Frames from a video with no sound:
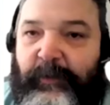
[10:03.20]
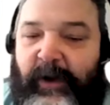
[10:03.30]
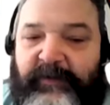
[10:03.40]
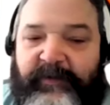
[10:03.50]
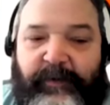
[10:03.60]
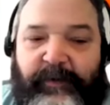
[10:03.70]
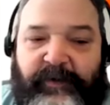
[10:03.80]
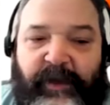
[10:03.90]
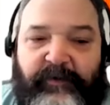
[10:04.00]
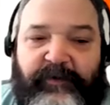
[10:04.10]
bots and
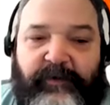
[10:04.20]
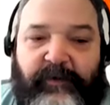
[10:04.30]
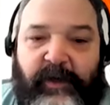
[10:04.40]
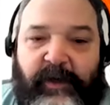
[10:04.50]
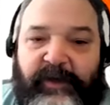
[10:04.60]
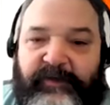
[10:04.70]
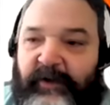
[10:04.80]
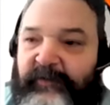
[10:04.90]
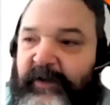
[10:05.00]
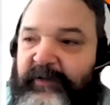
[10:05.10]
building out your
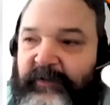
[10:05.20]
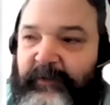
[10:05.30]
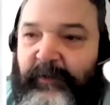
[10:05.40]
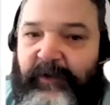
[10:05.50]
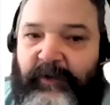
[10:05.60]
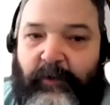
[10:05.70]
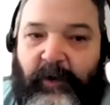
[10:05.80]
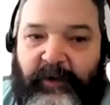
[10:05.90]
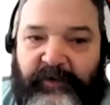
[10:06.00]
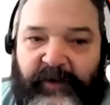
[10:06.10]
center of excellence within your
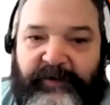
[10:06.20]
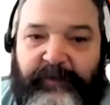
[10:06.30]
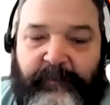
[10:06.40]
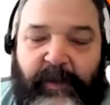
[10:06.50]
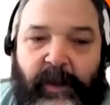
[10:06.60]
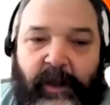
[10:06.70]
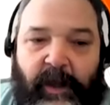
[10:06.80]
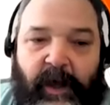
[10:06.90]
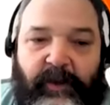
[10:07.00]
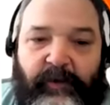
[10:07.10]
organization.
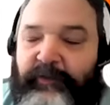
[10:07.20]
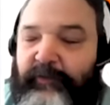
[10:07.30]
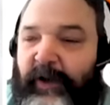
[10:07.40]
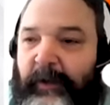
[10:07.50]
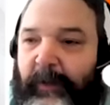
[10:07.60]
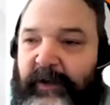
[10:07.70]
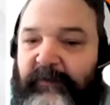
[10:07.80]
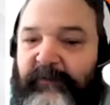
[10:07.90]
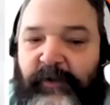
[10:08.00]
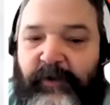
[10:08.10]
Those are
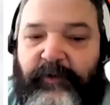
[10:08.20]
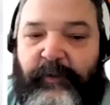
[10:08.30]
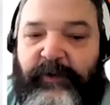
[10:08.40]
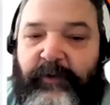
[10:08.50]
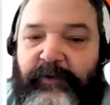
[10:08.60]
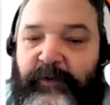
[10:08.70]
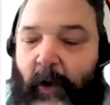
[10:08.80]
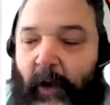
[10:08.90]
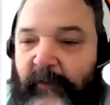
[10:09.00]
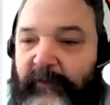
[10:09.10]
recommended for those, but those
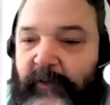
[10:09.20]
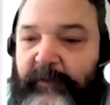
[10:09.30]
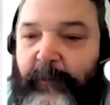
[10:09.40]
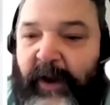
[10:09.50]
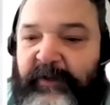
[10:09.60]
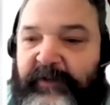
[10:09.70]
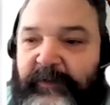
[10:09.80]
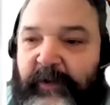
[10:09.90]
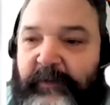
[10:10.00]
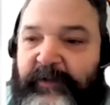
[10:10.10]
are by
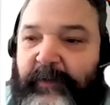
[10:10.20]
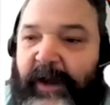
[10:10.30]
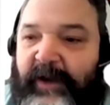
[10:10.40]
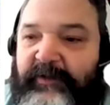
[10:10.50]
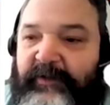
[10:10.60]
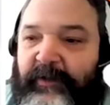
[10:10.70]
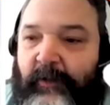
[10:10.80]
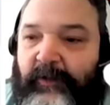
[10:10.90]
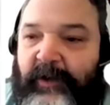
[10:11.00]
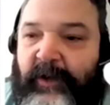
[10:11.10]
subscription packages
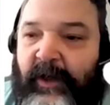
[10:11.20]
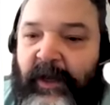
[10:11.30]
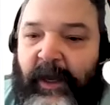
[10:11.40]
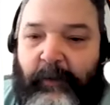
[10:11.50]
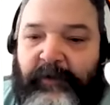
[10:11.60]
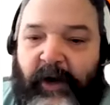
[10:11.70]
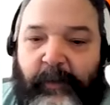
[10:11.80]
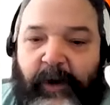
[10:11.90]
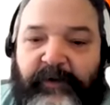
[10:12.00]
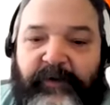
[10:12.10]
only, and we'll talk
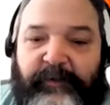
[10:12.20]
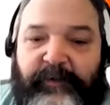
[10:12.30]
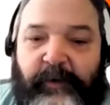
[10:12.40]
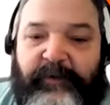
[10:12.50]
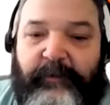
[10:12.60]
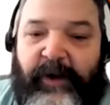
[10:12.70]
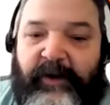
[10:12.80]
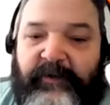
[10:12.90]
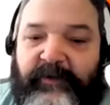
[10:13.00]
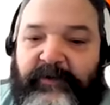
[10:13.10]
about subscription
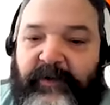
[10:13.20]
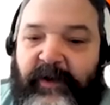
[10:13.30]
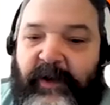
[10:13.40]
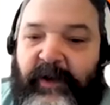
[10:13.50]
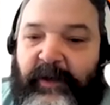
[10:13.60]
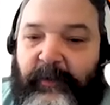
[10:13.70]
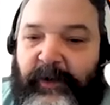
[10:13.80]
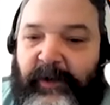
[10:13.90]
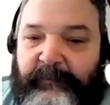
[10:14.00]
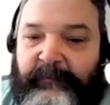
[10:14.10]
packages in a bit.